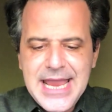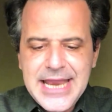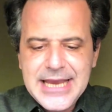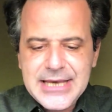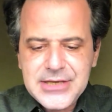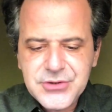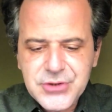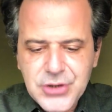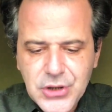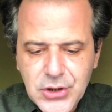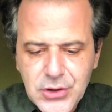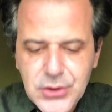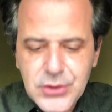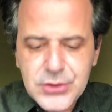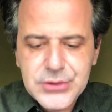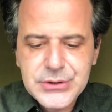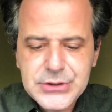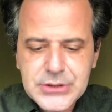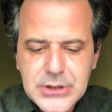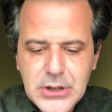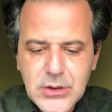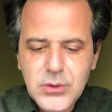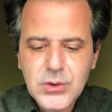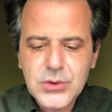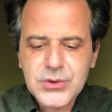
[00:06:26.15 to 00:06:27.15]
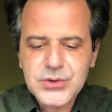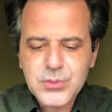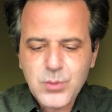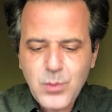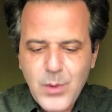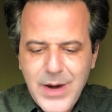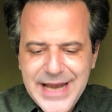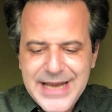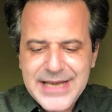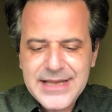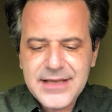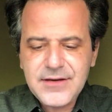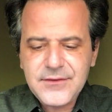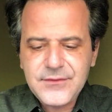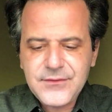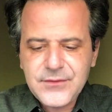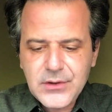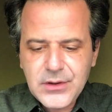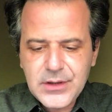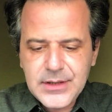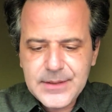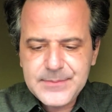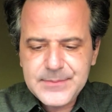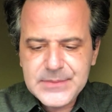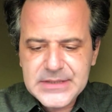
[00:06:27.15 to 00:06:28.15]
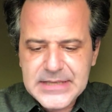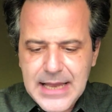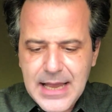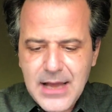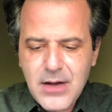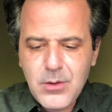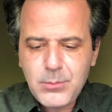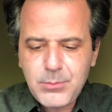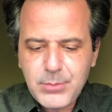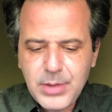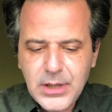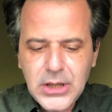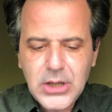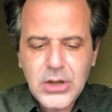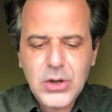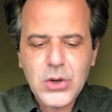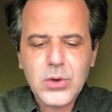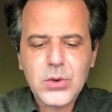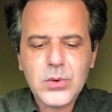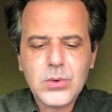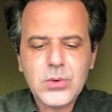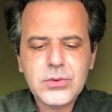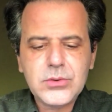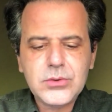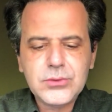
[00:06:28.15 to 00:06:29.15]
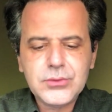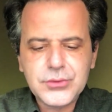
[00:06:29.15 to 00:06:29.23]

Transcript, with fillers: He turned to those waiting for him down below